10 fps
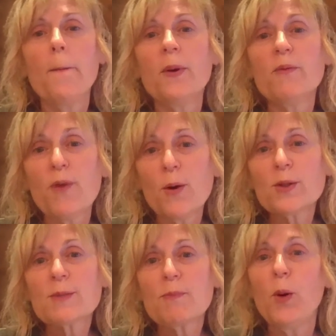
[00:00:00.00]
But
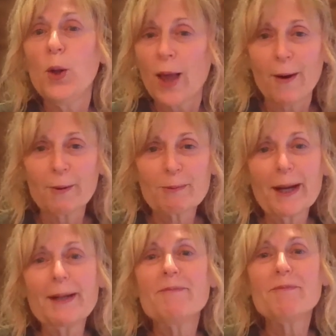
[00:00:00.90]
folks pull out,
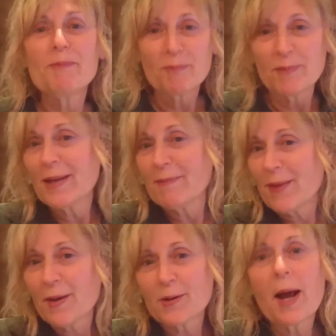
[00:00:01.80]
right? The
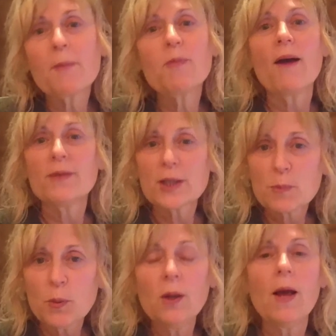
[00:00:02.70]
other nonprofits
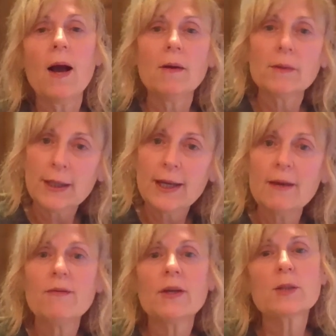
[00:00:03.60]
pull out,
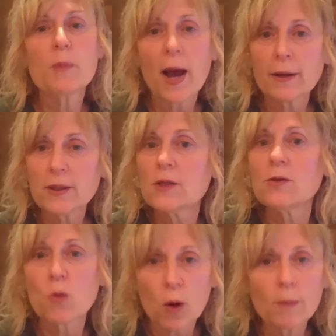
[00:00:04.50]
leave. It's back to
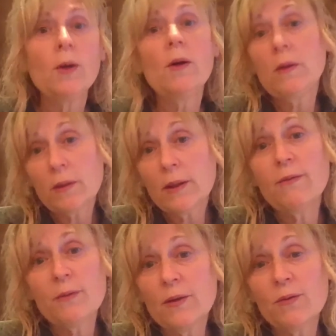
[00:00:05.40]
normal, if,
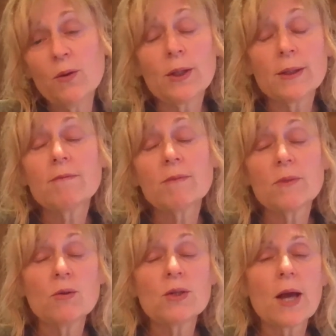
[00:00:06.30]
if you can
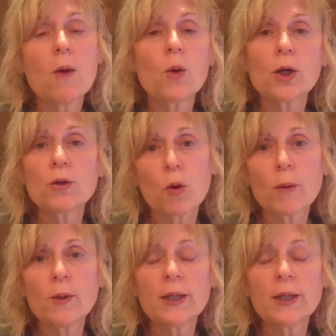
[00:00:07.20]
use that word, normal